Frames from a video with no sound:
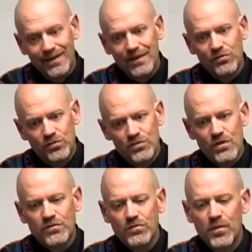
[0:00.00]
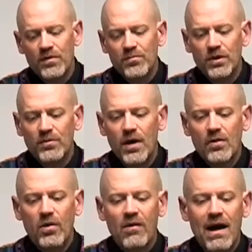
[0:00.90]
at least when Joseph Smith and Brigham
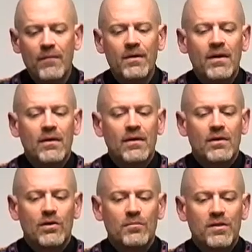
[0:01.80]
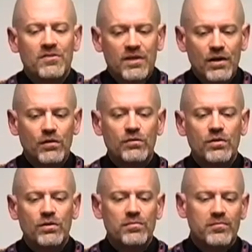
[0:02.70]
Young were around, could be sealed
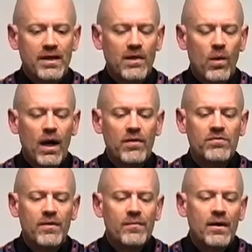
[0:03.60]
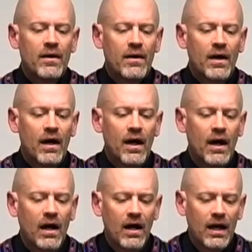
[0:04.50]
to many wives.
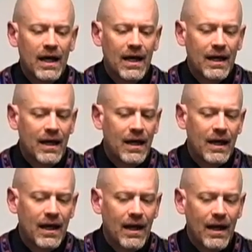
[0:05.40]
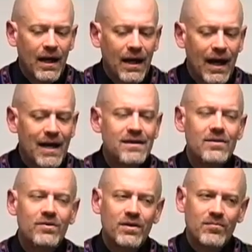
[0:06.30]
Uh, and
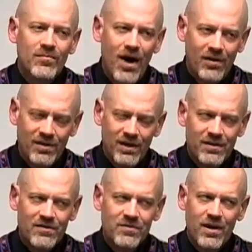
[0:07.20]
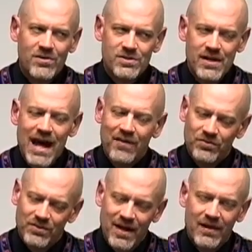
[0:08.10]
even in modern LDS theology,
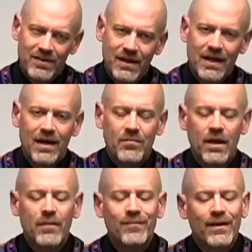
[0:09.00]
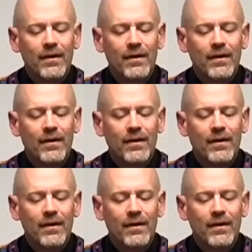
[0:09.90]
after death, they can be.